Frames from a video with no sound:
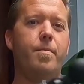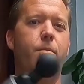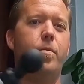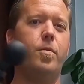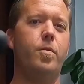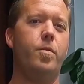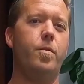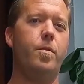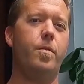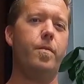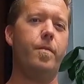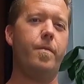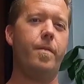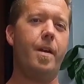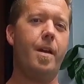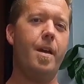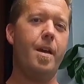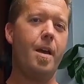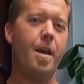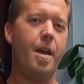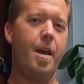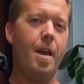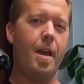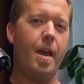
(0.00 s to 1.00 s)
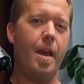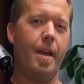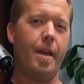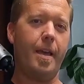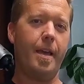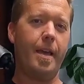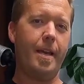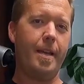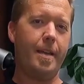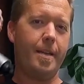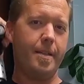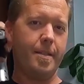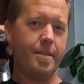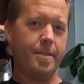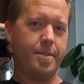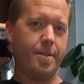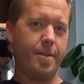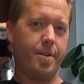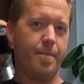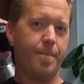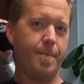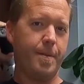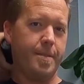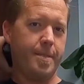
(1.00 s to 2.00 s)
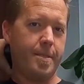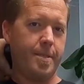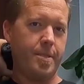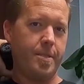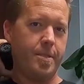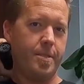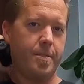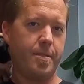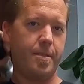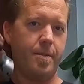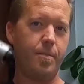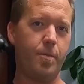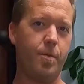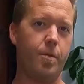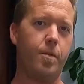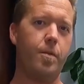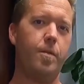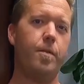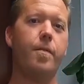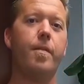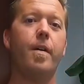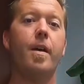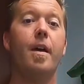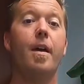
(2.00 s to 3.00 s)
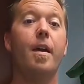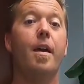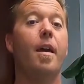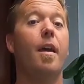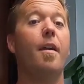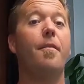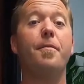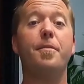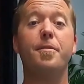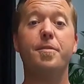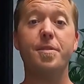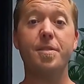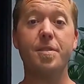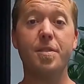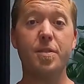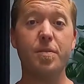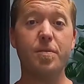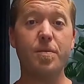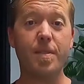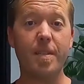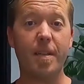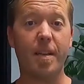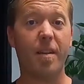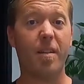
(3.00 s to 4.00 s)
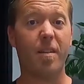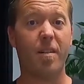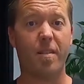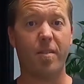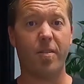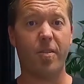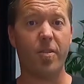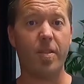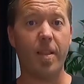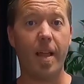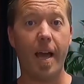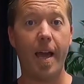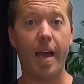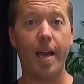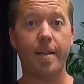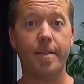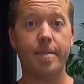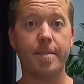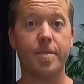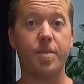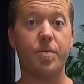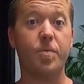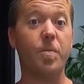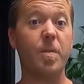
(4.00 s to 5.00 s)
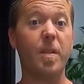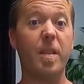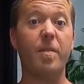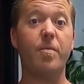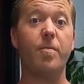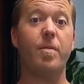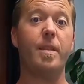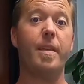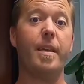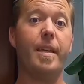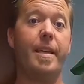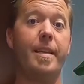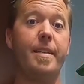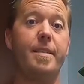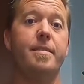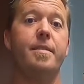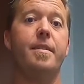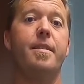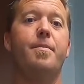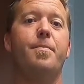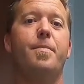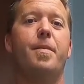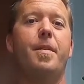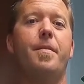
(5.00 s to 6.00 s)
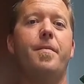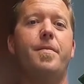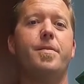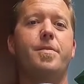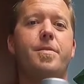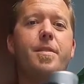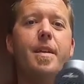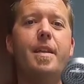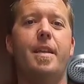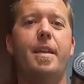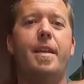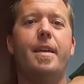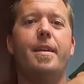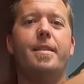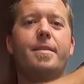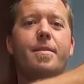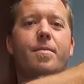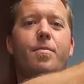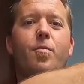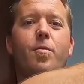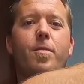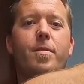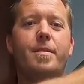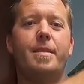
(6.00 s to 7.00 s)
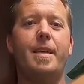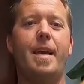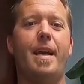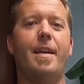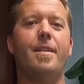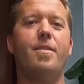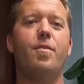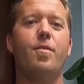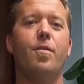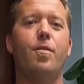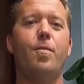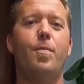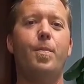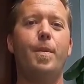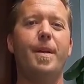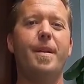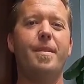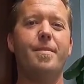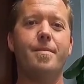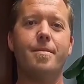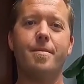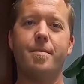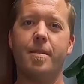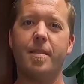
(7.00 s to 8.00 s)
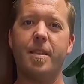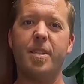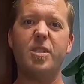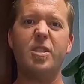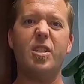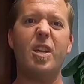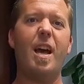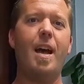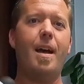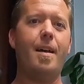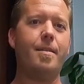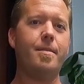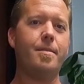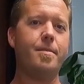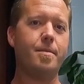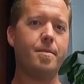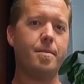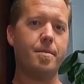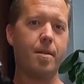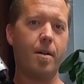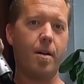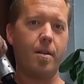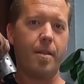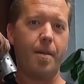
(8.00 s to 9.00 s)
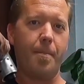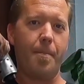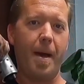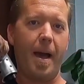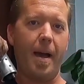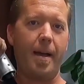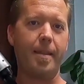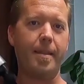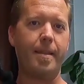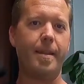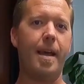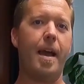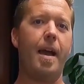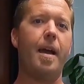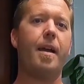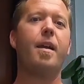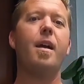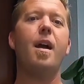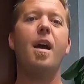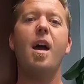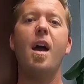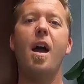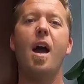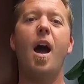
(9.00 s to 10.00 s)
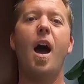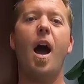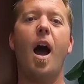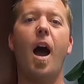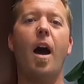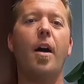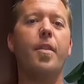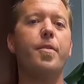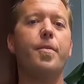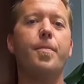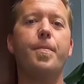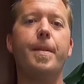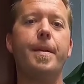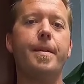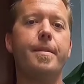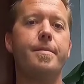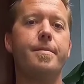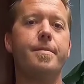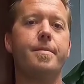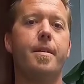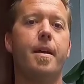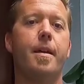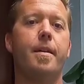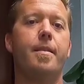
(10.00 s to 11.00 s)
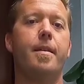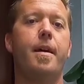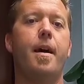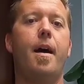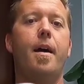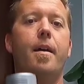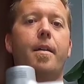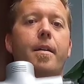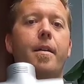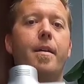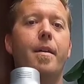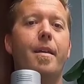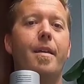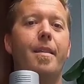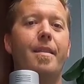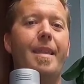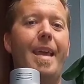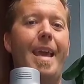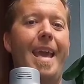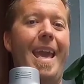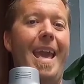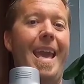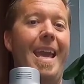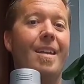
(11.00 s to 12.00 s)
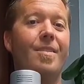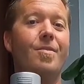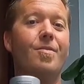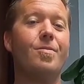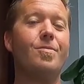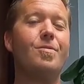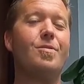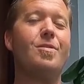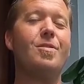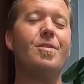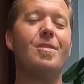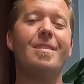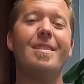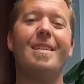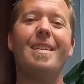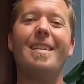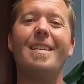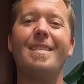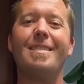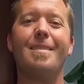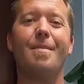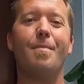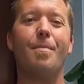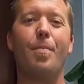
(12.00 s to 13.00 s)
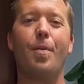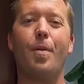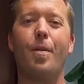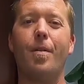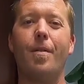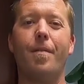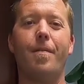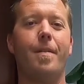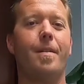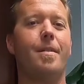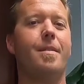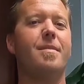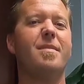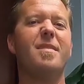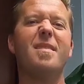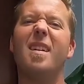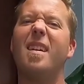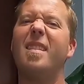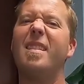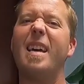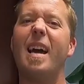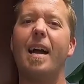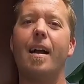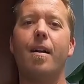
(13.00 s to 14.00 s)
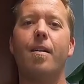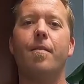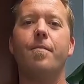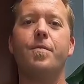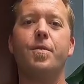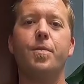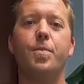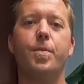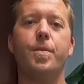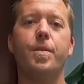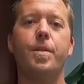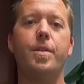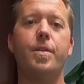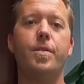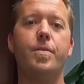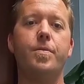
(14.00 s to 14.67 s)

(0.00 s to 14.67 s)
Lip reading: and move and get into certain positions to move. If you're just using it on your legs, it's really easy, but if you're trying to get to more technical places on the chest, on the back of the neck, other places like that, the handle just isn't perfect. It's not that comfortable to